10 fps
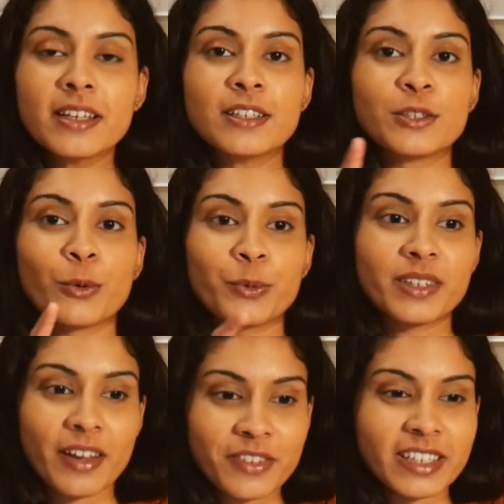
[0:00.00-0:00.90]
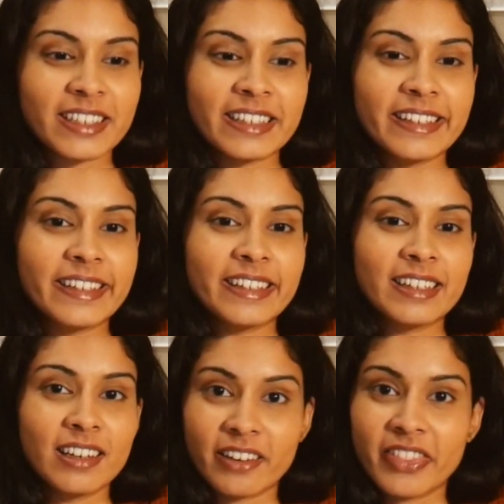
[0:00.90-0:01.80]
So definitely
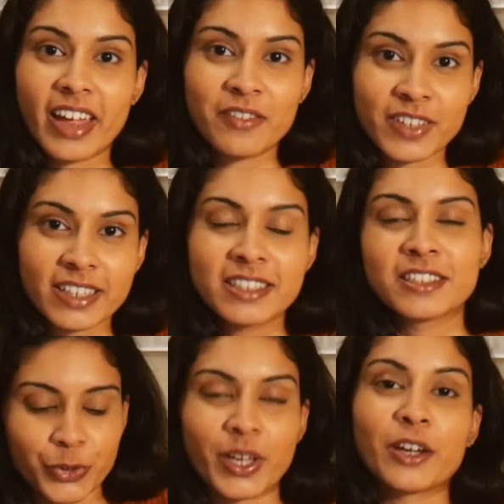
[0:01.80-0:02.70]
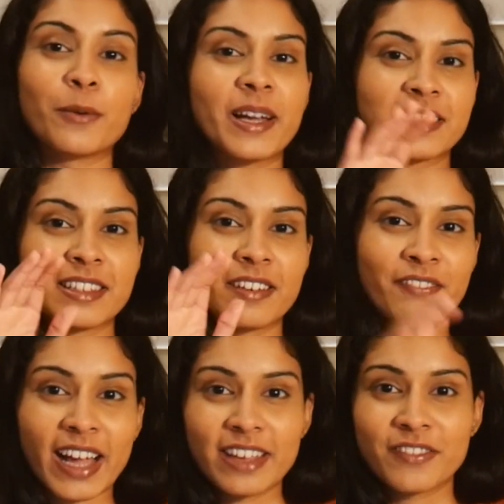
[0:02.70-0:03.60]
learn that first. You can go back to the
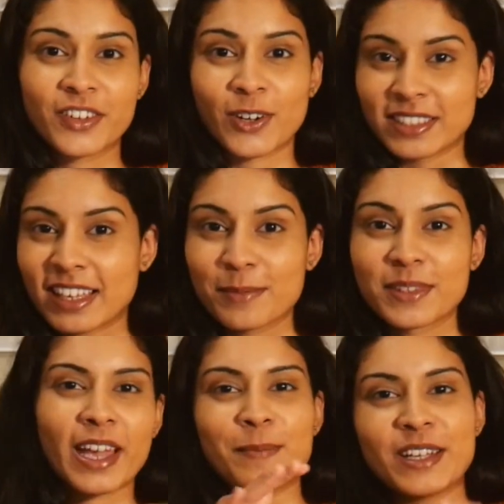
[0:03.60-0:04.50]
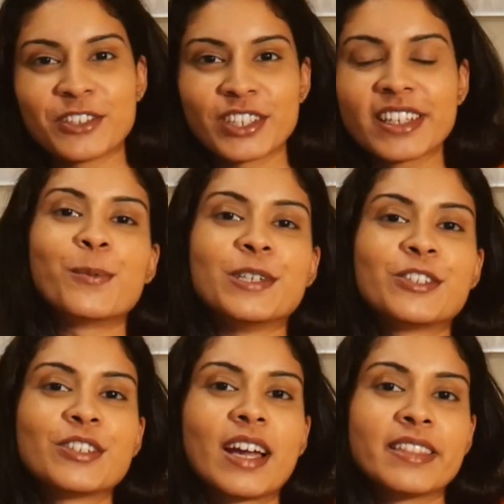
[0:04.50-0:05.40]
5 concepts I mentioned,
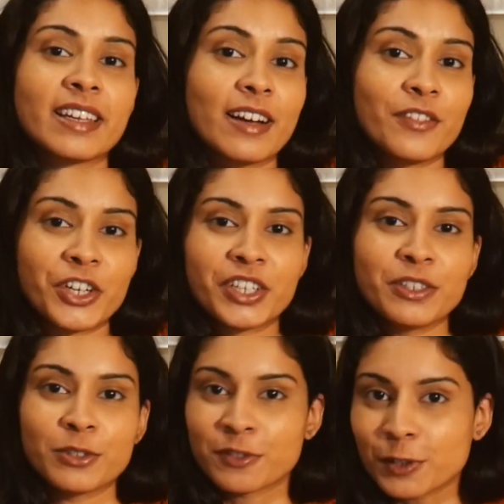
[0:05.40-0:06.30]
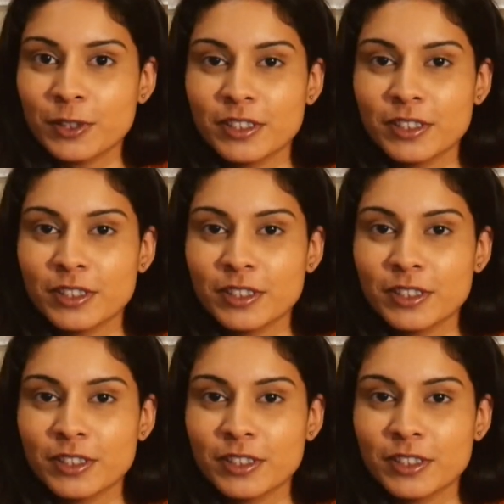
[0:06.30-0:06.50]
which I think are very useful